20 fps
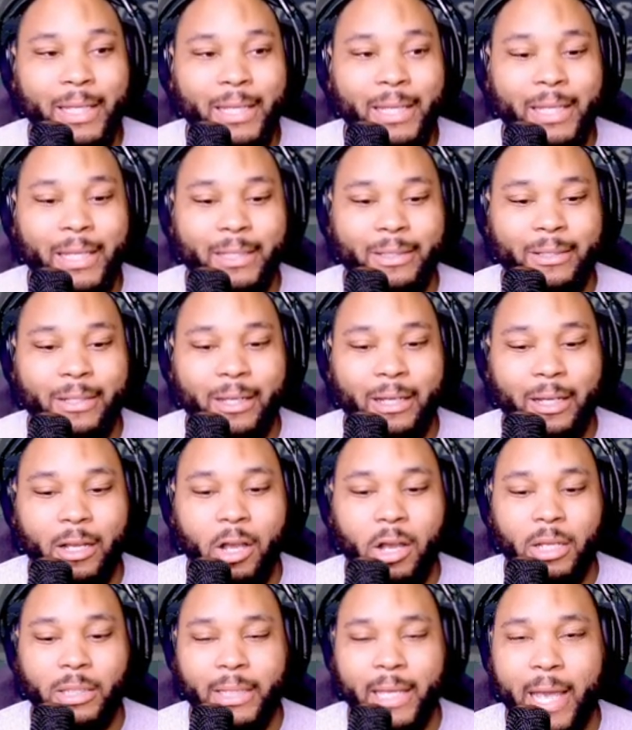this uh,
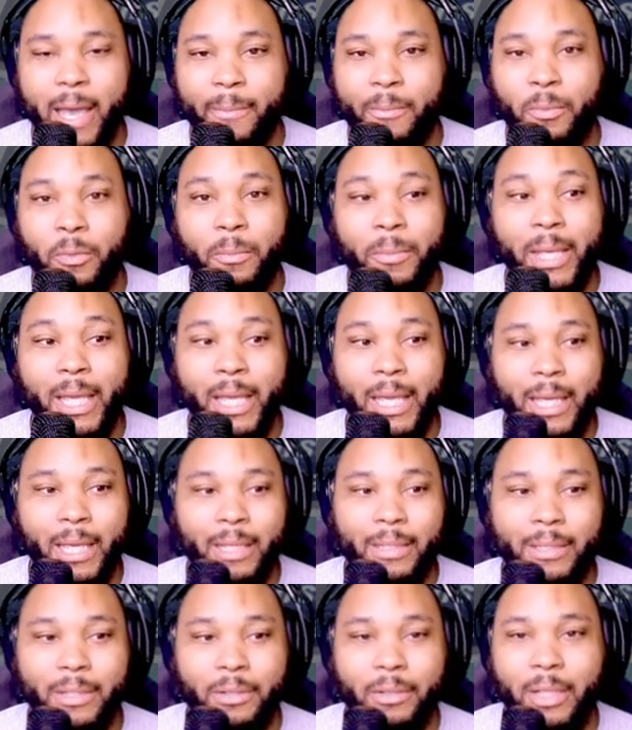cost cap will be
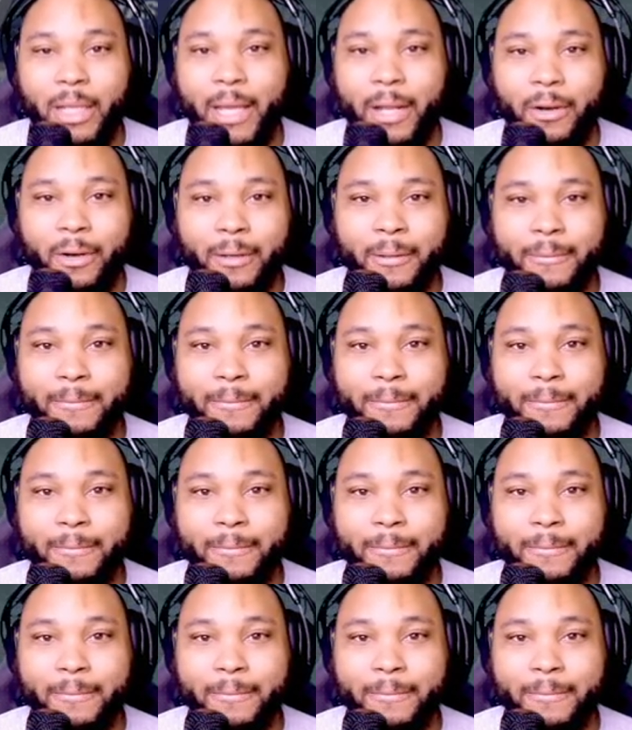until later.